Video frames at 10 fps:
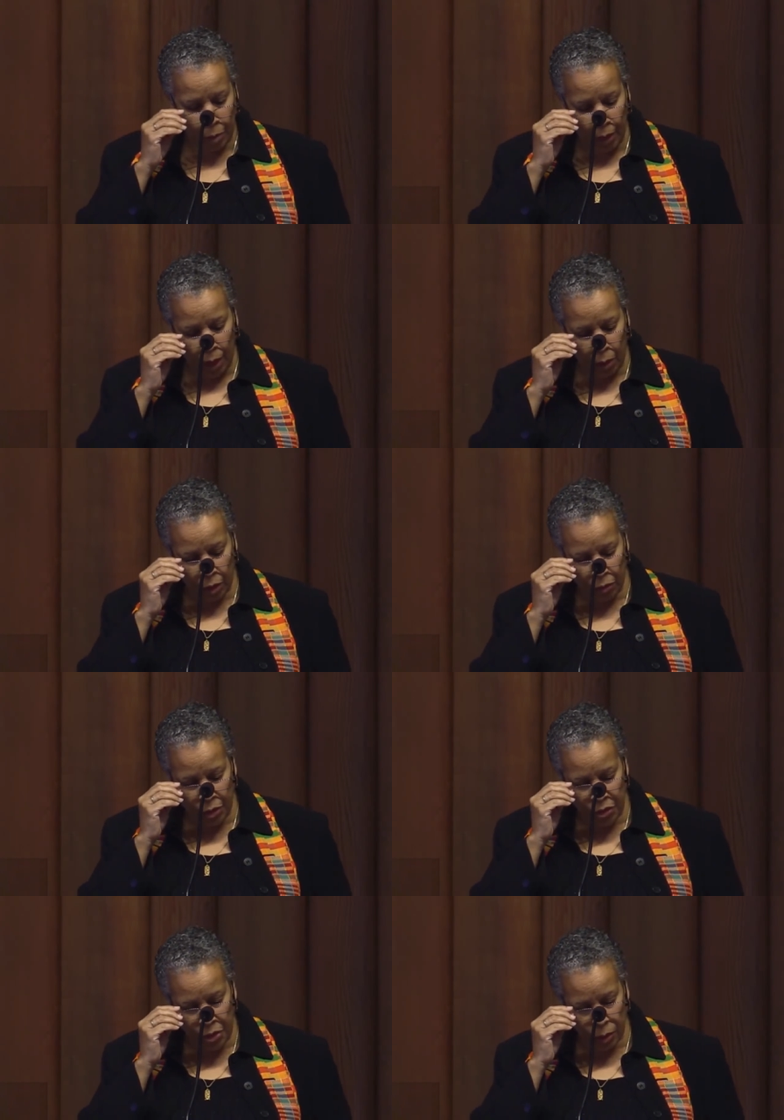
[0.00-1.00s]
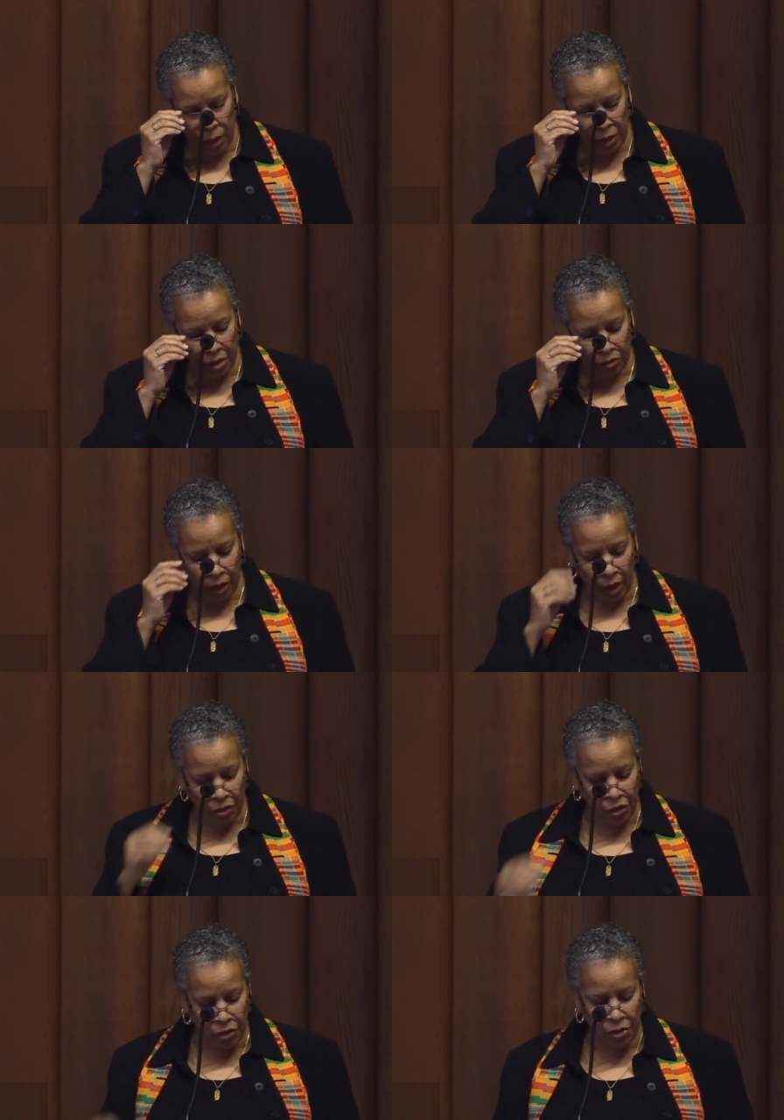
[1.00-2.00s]
The power of this collective
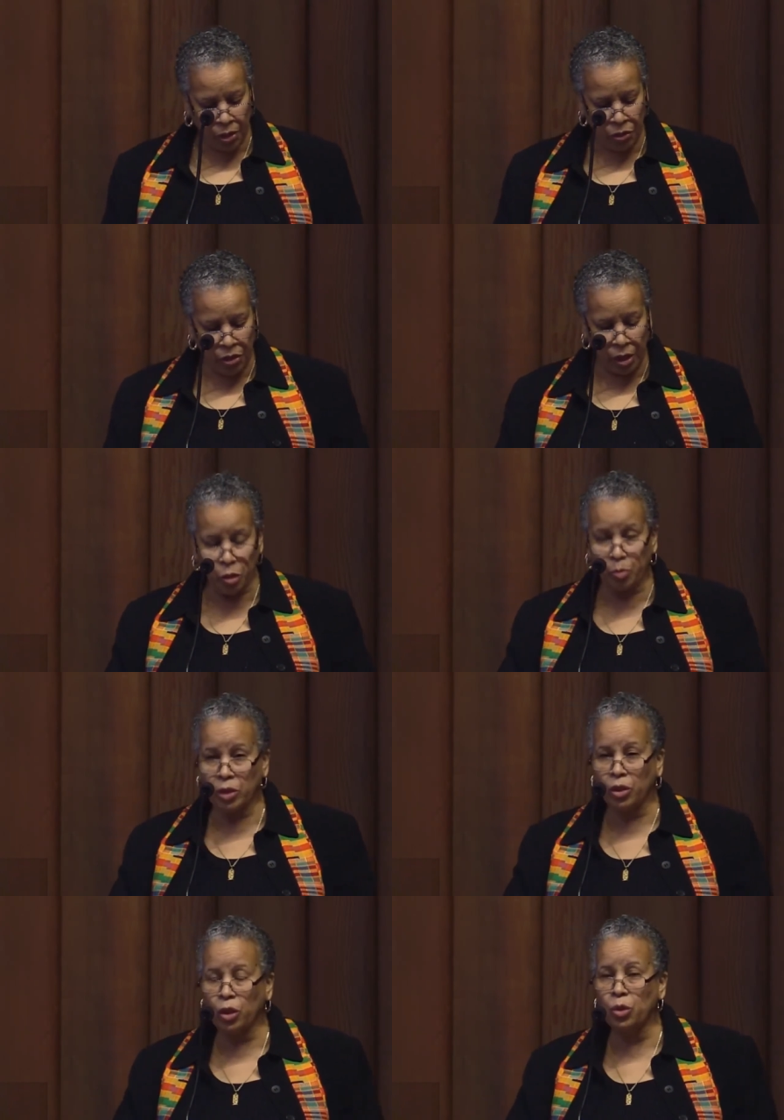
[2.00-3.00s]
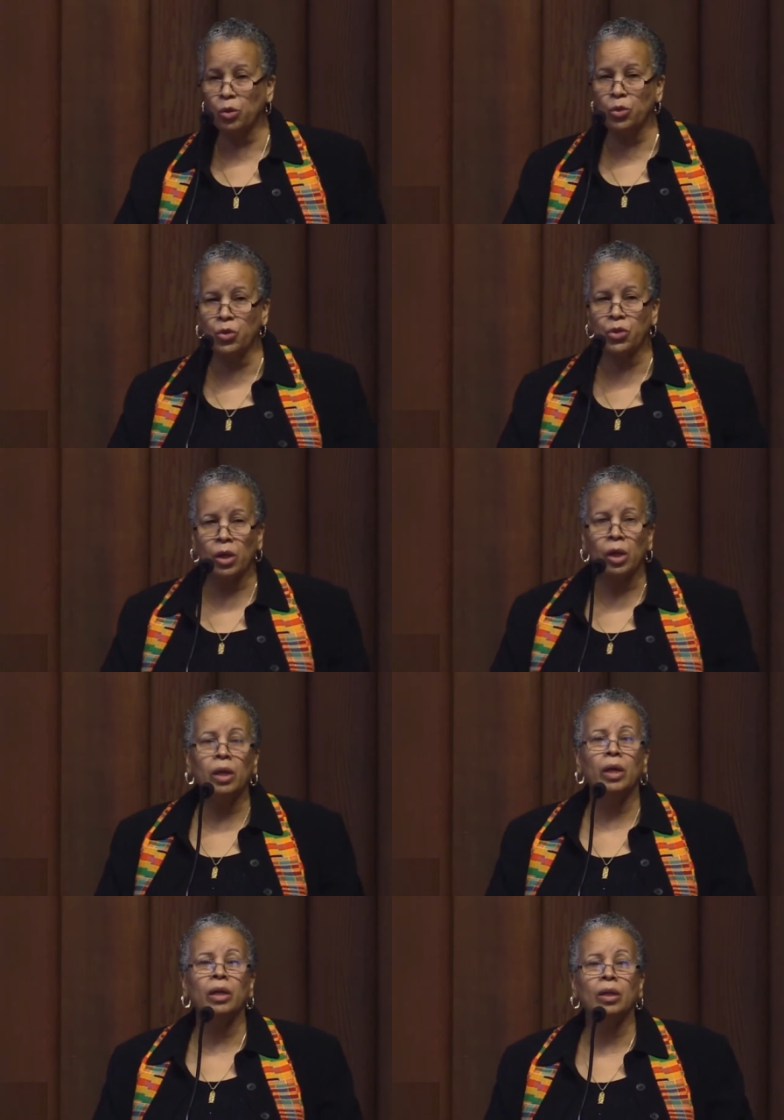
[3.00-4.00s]
consciousness has been used
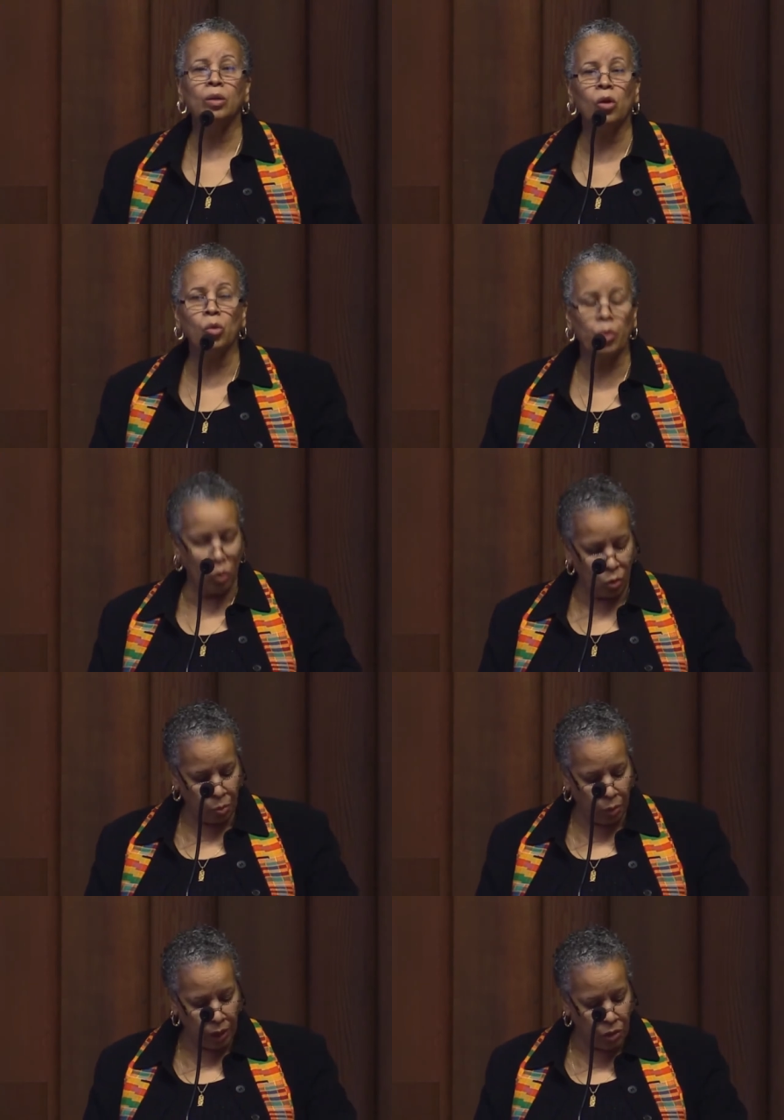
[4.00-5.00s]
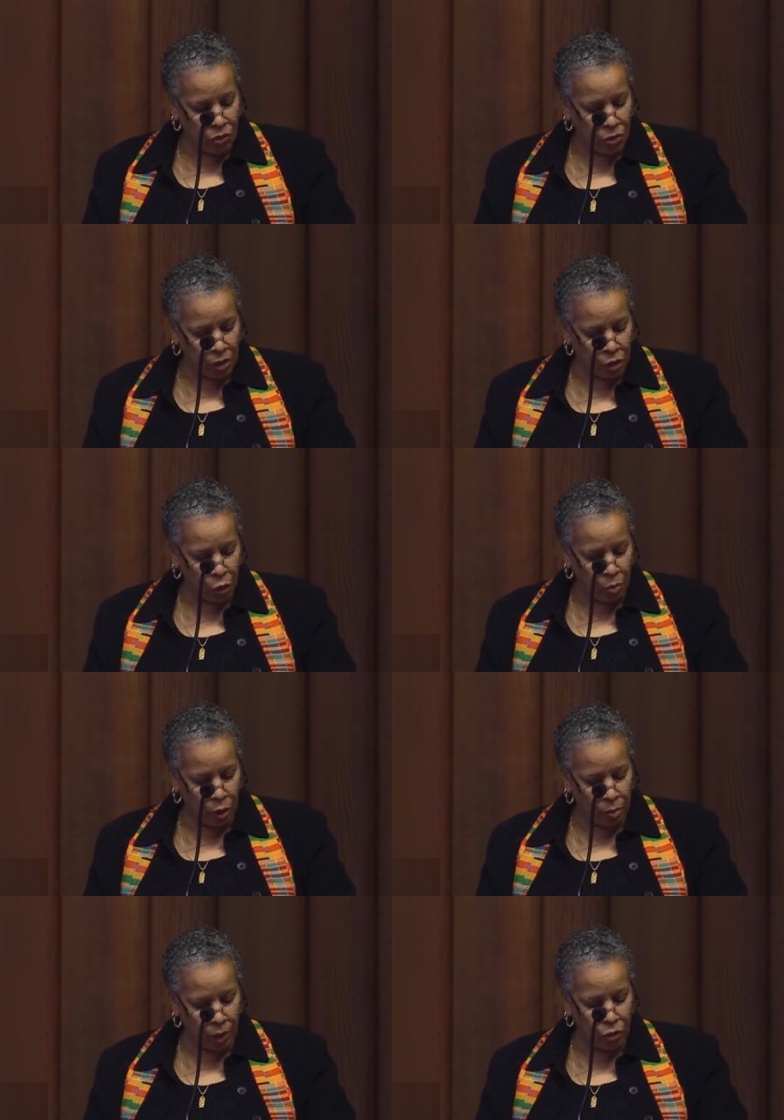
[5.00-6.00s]
in global peace
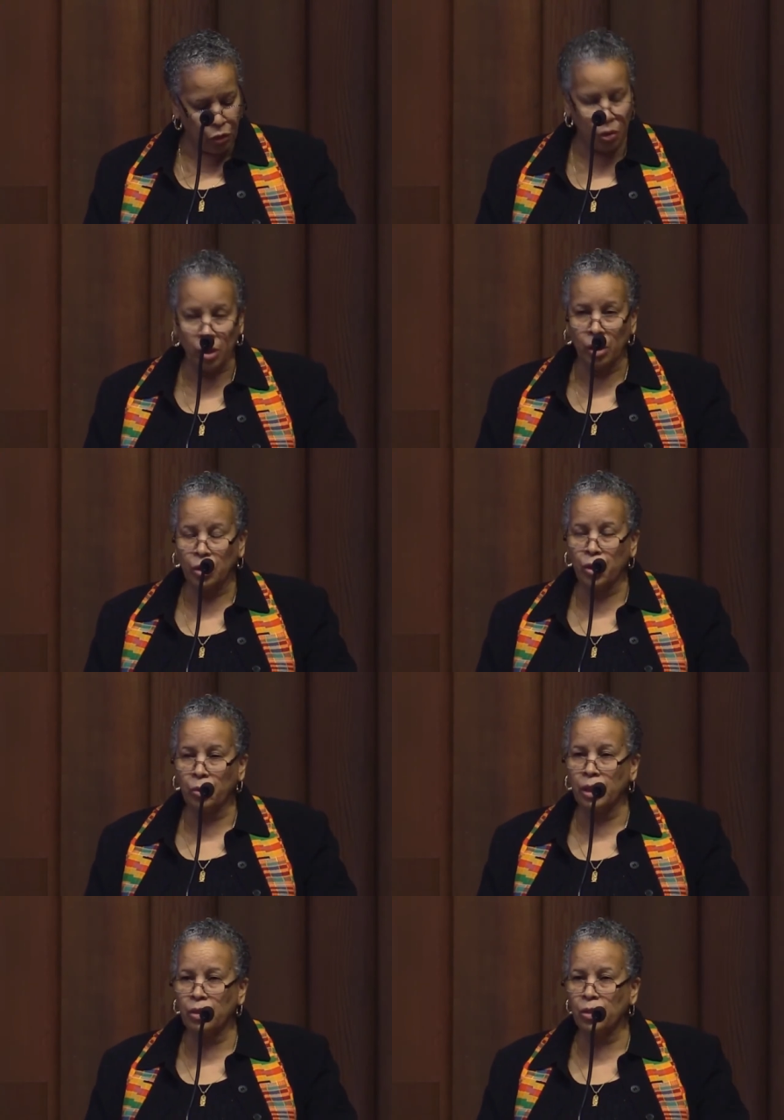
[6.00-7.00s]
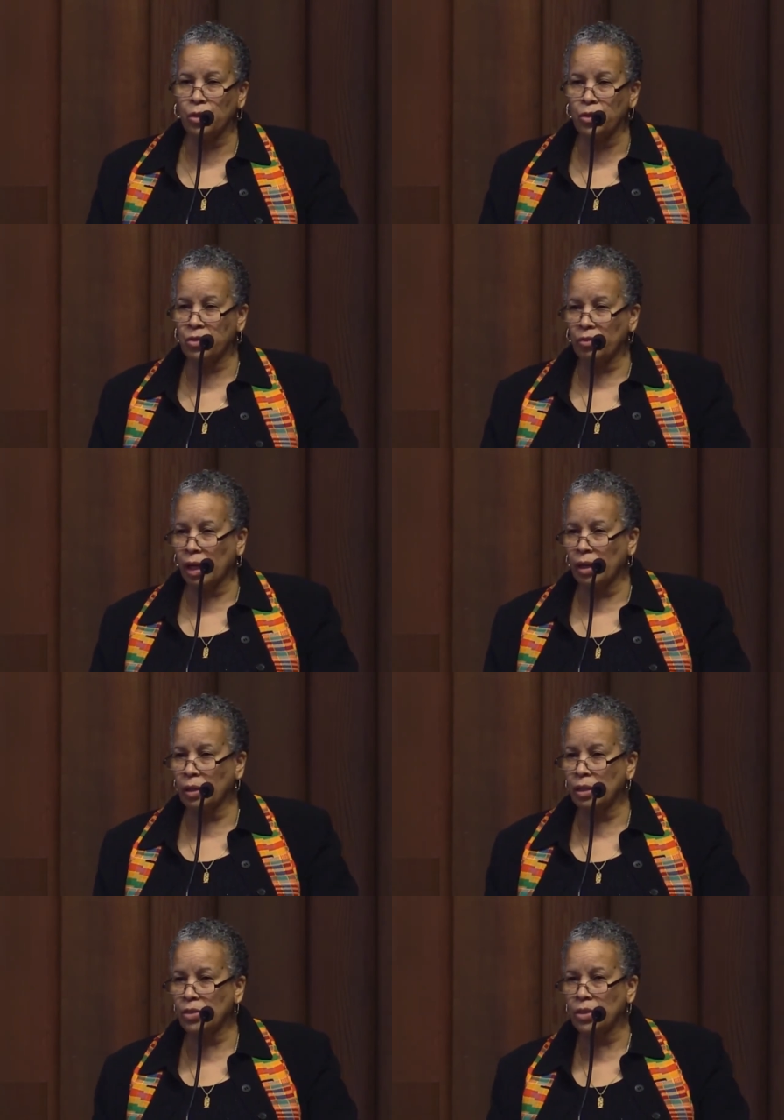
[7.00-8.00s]
experiments to reduce
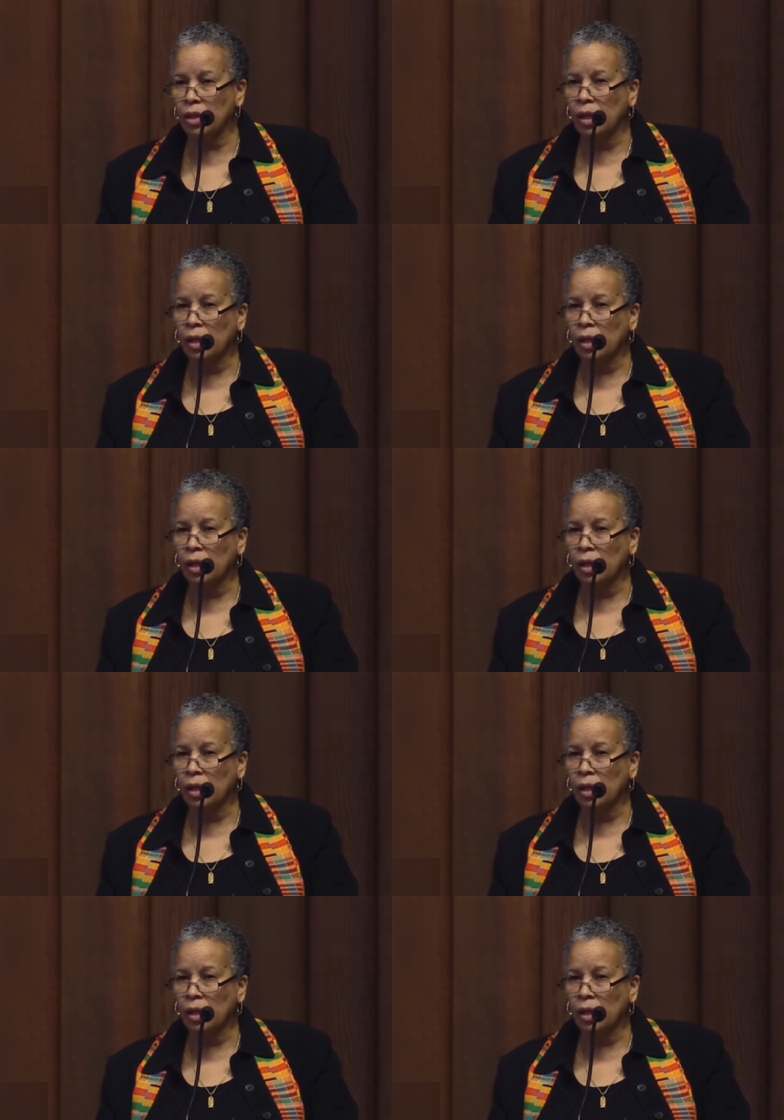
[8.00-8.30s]
violence